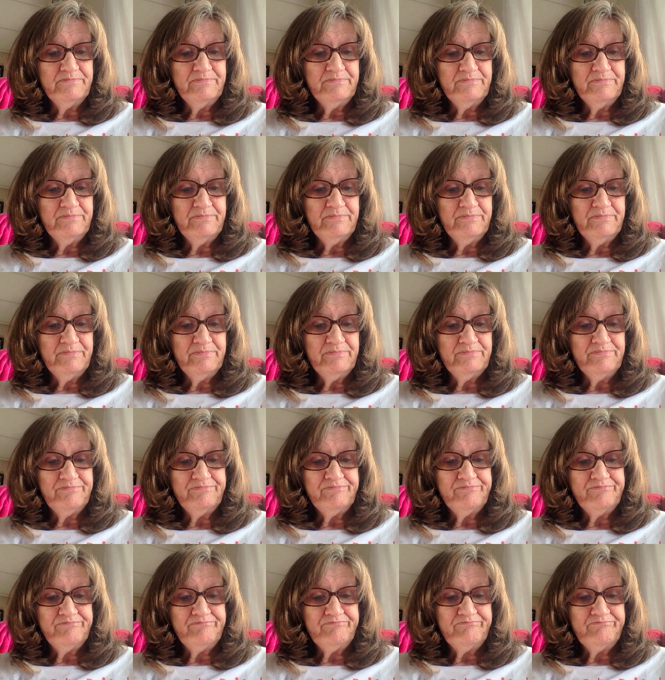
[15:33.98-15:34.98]

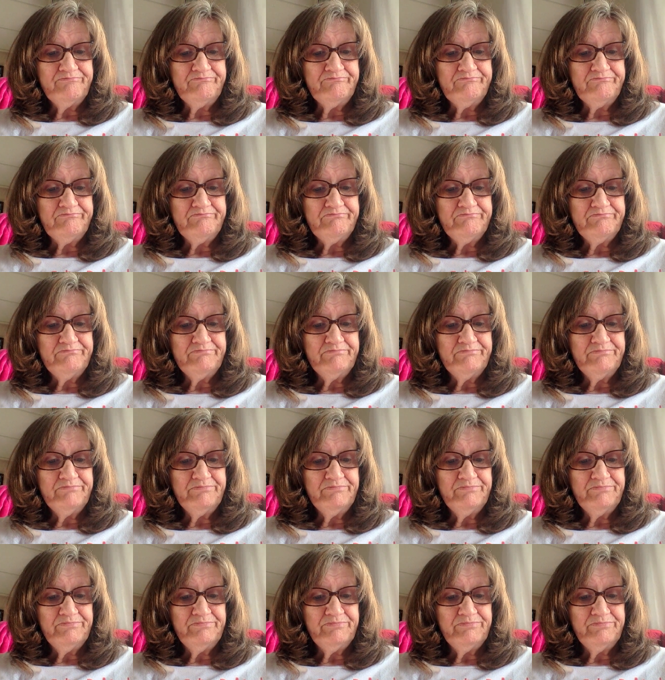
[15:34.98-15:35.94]
(silence)